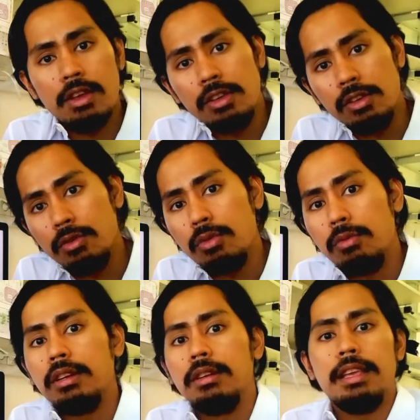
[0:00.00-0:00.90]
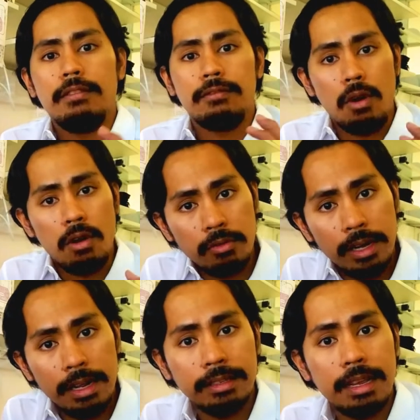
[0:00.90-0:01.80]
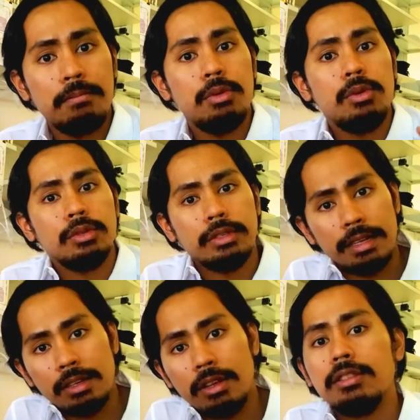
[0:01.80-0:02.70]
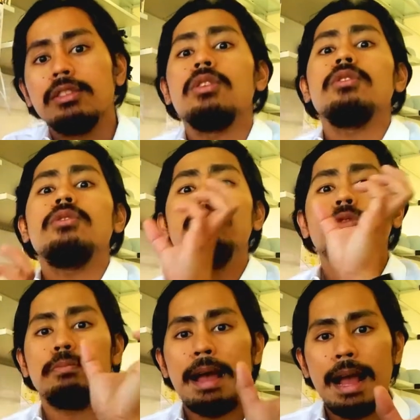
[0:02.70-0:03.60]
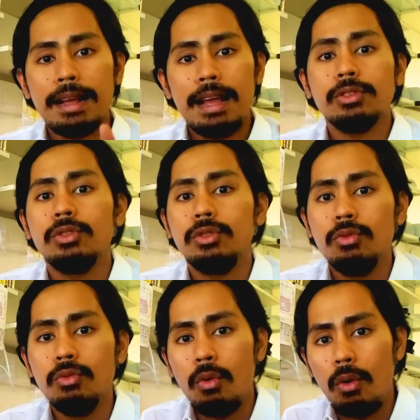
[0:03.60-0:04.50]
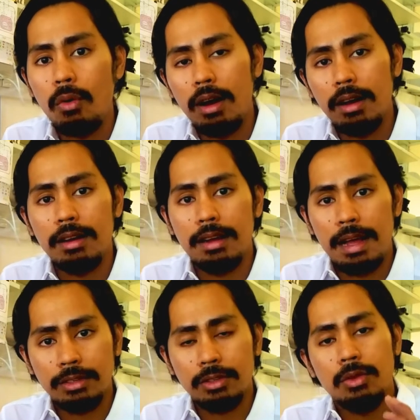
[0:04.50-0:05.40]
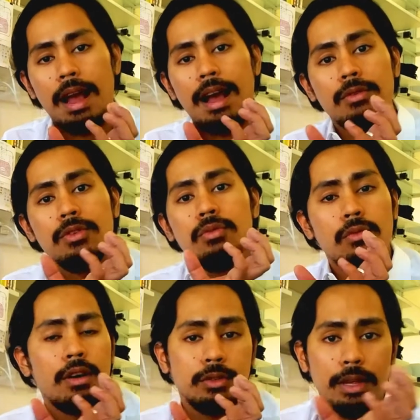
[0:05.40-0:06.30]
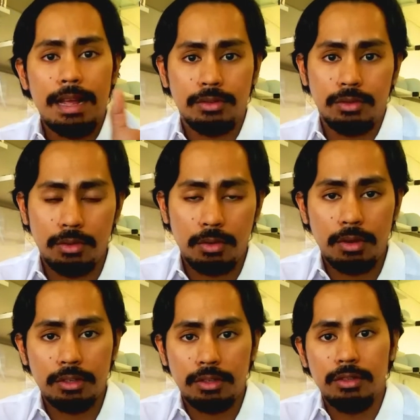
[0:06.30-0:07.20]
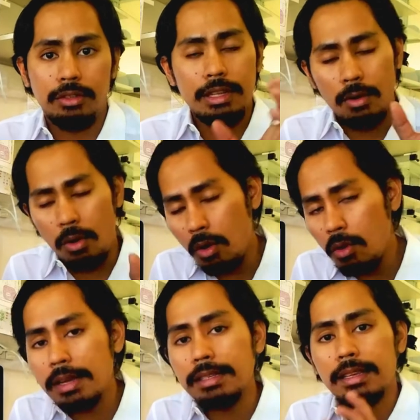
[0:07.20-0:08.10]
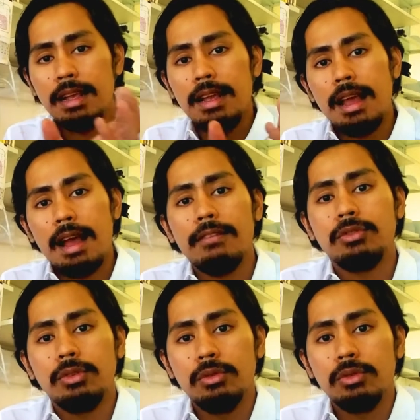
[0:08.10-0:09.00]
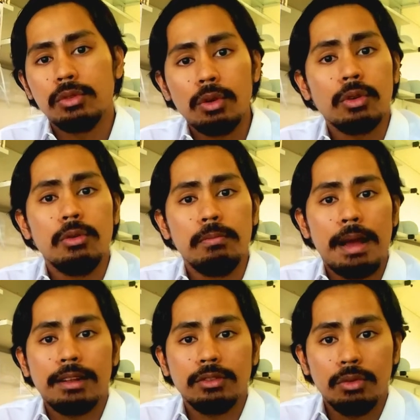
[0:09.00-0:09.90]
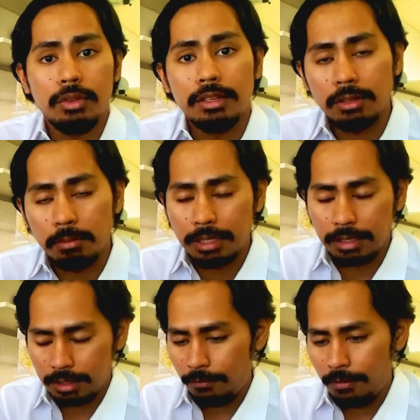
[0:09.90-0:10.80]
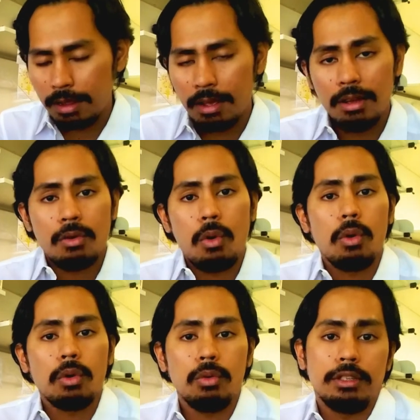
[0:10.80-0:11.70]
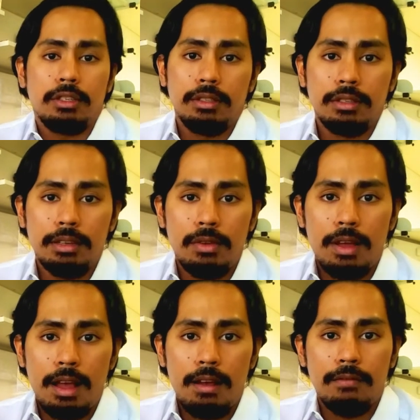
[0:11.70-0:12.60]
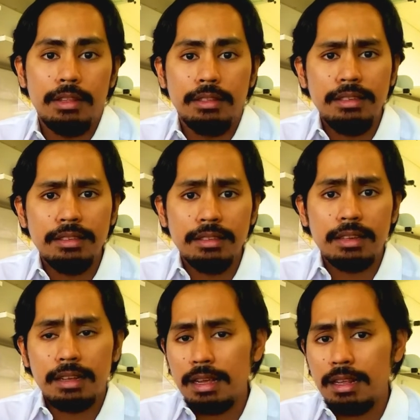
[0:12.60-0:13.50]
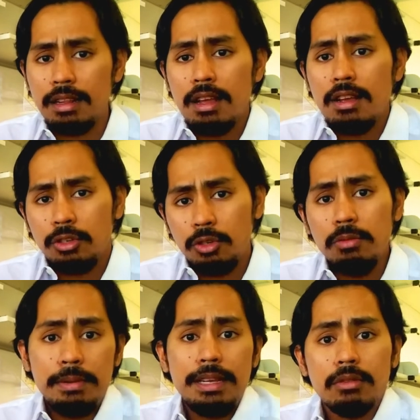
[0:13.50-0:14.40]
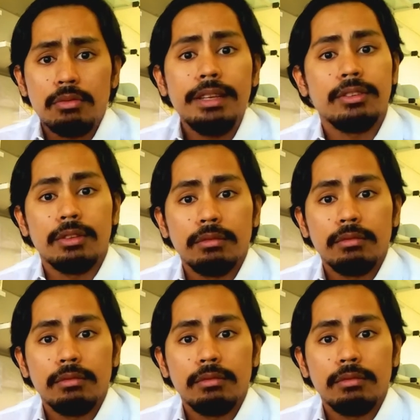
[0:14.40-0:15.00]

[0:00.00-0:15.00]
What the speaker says: you give concrete examples that circles back as to how you want to answer the questions. You always have to circle back to this specific core questions that you have. And this is, again, should be the reason